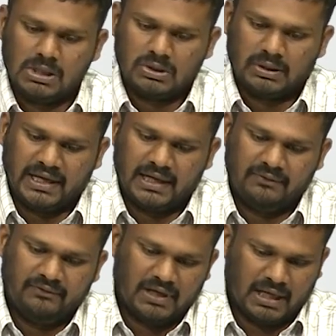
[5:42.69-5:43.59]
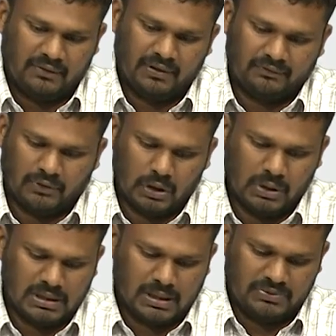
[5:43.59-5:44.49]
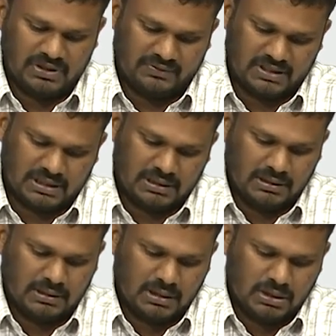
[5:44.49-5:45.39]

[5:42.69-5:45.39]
so then we have the following observation.